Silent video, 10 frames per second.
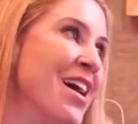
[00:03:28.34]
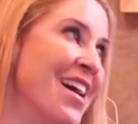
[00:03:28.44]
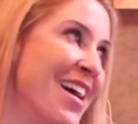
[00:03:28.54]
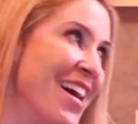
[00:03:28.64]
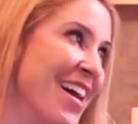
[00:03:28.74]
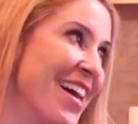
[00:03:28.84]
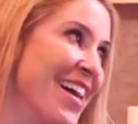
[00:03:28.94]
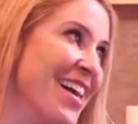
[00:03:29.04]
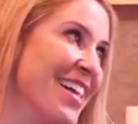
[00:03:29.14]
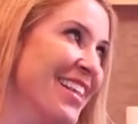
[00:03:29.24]

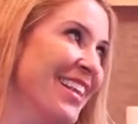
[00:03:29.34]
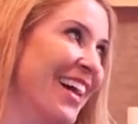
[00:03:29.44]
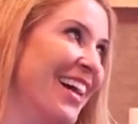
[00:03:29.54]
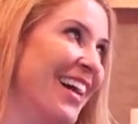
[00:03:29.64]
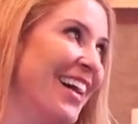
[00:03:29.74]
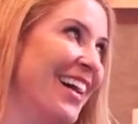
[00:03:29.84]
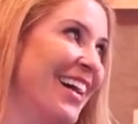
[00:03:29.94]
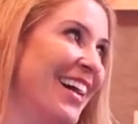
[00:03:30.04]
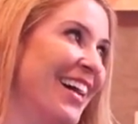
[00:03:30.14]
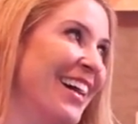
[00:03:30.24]

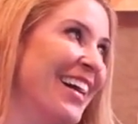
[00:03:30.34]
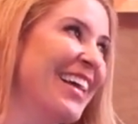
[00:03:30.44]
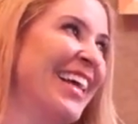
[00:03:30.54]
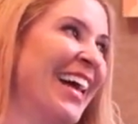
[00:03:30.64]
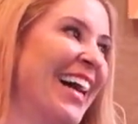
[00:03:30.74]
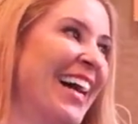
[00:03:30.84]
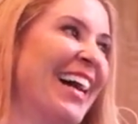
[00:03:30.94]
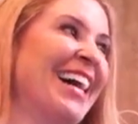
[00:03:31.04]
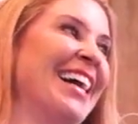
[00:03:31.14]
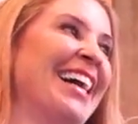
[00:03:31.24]

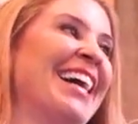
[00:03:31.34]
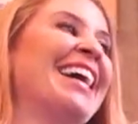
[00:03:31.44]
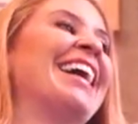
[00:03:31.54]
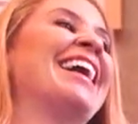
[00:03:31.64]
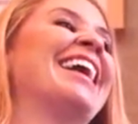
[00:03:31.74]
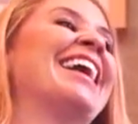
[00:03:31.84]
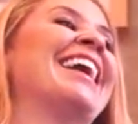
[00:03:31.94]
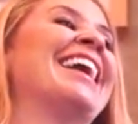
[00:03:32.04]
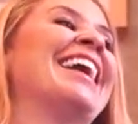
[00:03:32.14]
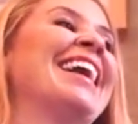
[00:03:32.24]

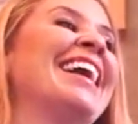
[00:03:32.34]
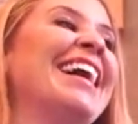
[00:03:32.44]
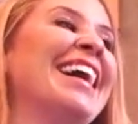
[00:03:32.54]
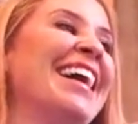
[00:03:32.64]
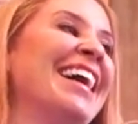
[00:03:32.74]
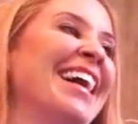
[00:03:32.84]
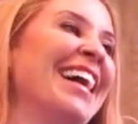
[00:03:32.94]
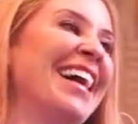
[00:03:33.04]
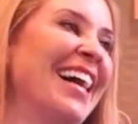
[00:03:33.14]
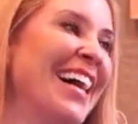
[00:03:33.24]

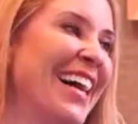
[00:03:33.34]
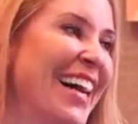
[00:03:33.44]
No words are spoken by the person on screen.